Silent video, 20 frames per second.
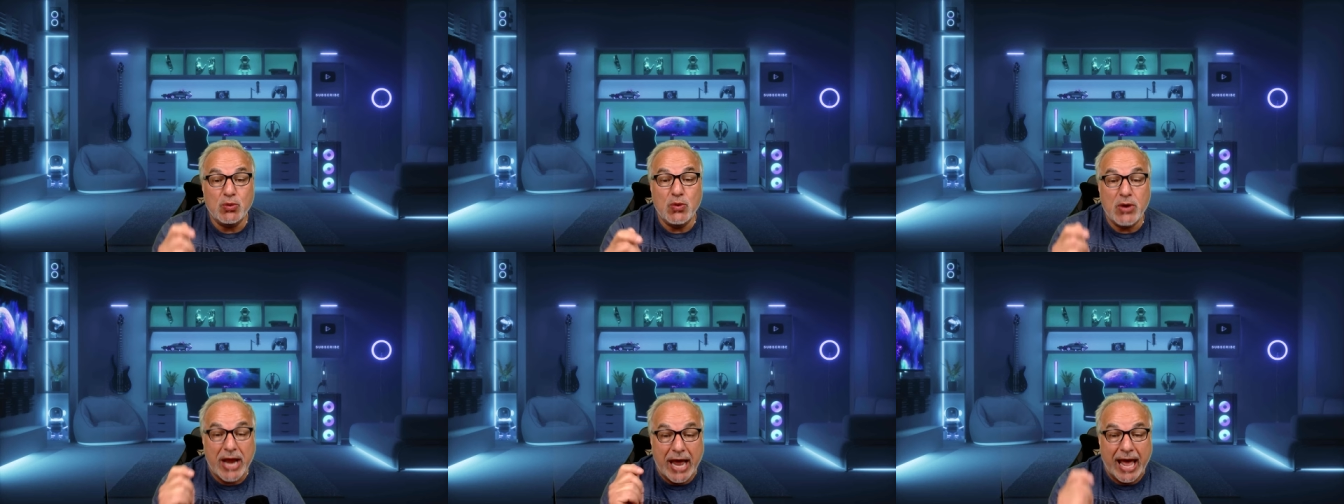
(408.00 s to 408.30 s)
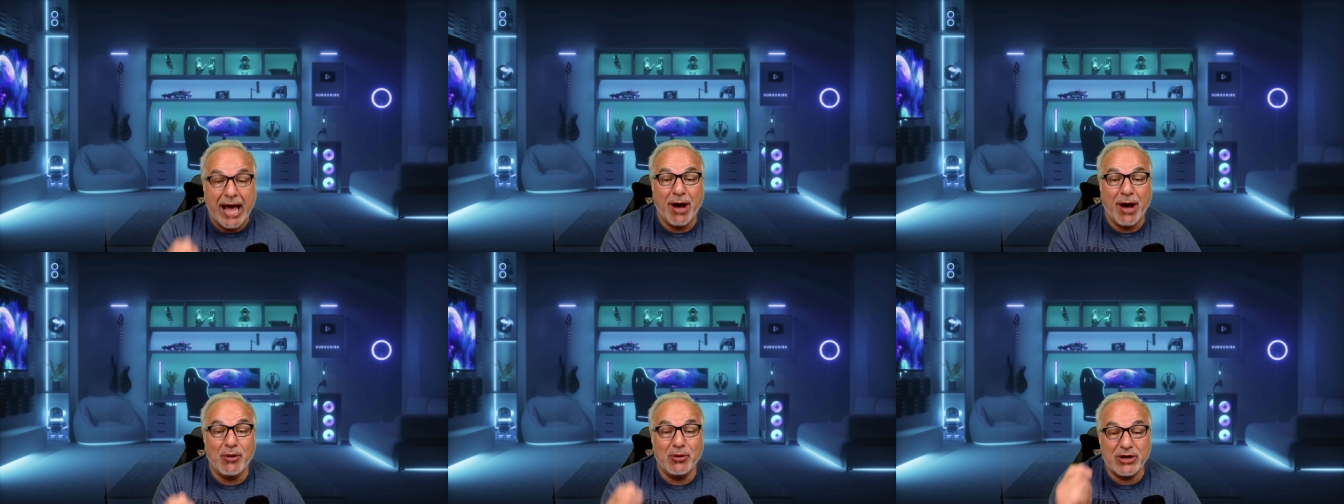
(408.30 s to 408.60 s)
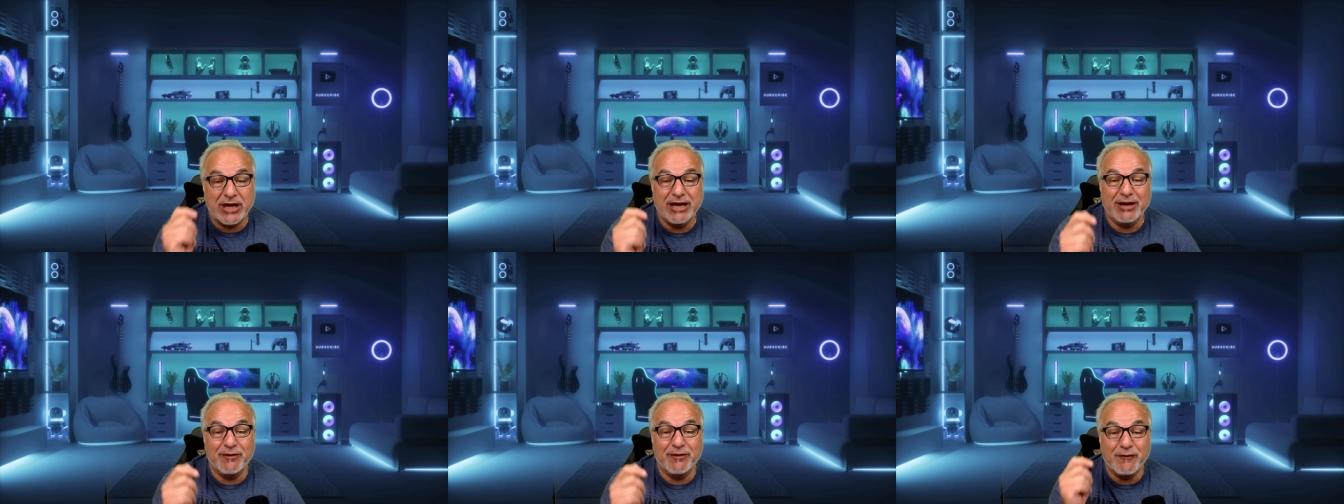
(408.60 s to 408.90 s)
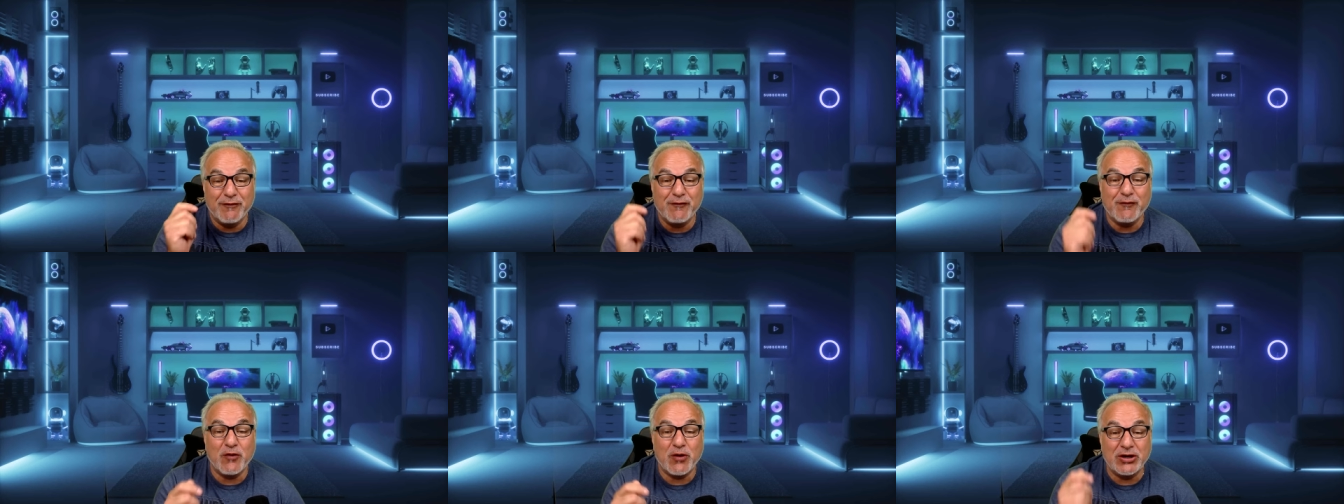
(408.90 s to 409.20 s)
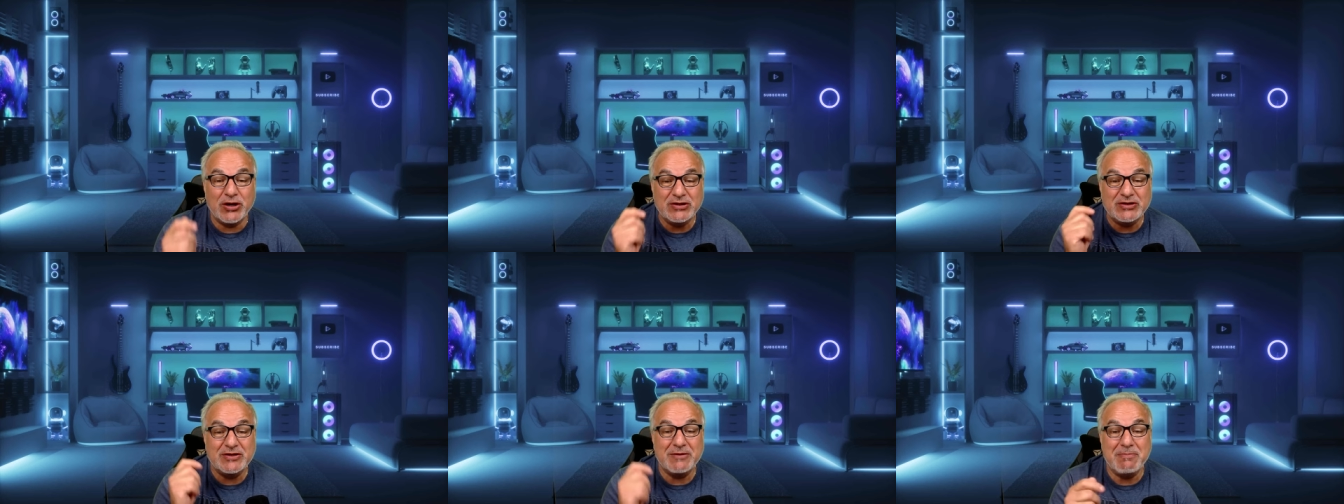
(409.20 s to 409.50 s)
now can
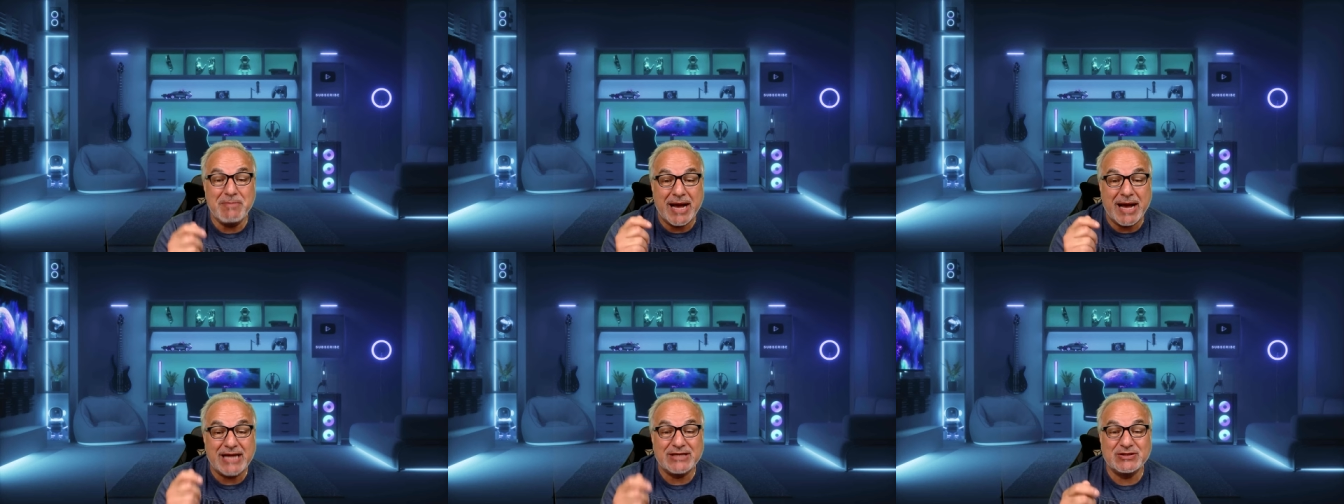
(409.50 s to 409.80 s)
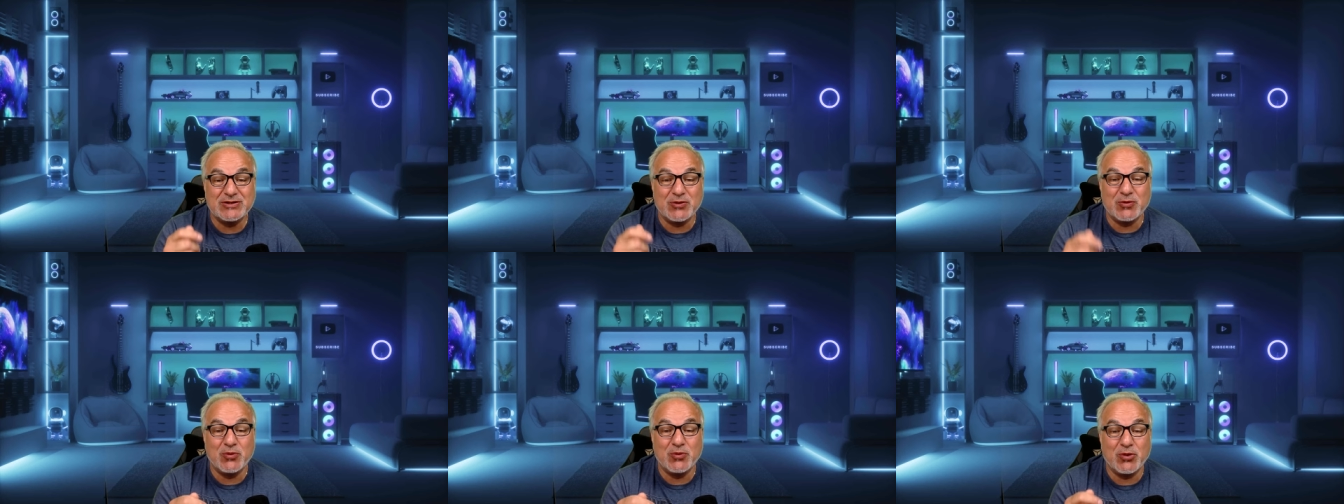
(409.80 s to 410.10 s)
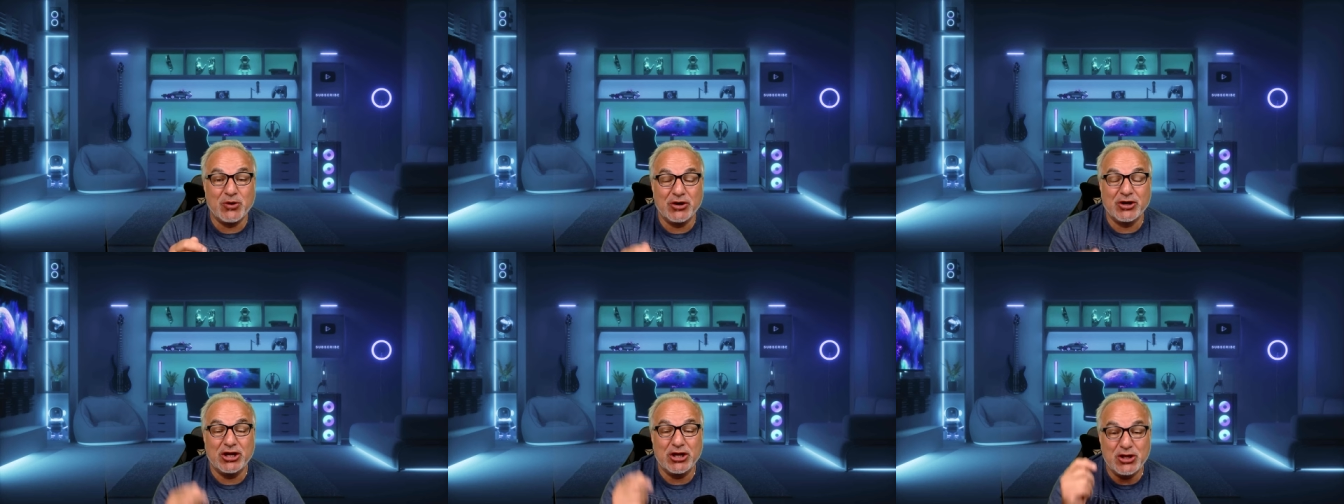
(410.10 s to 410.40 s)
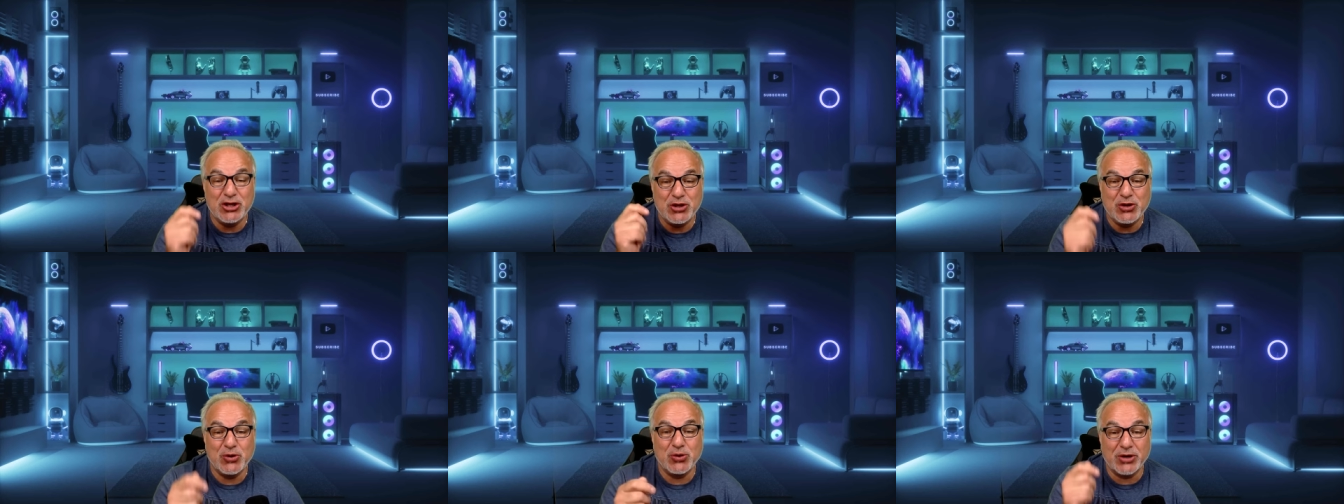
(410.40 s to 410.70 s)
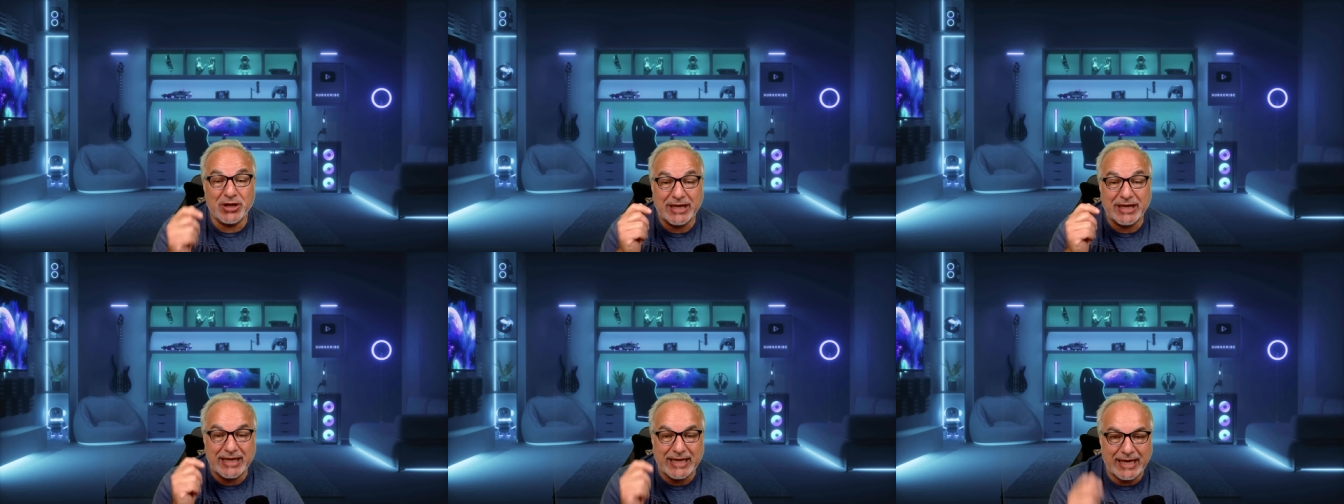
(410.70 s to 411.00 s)
afford to masterwork
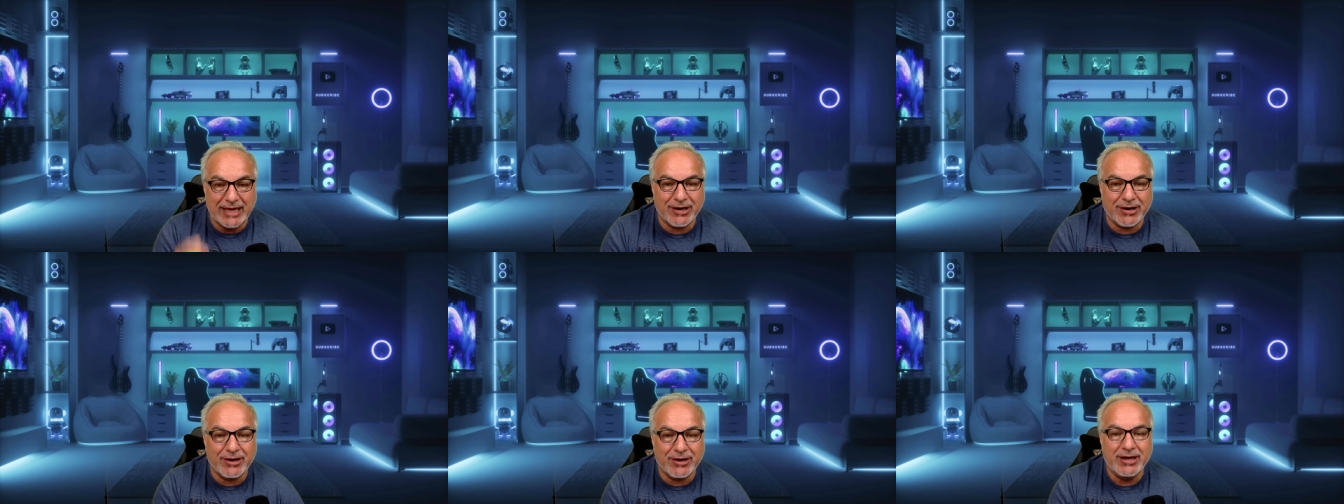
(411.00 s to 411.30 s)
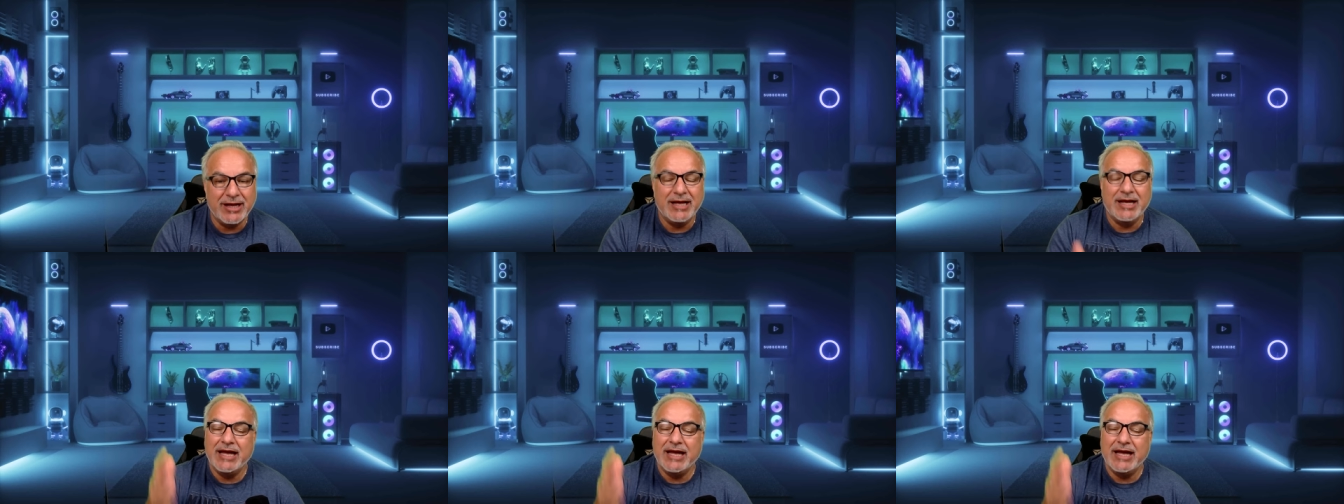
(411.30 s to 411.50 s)
your gear.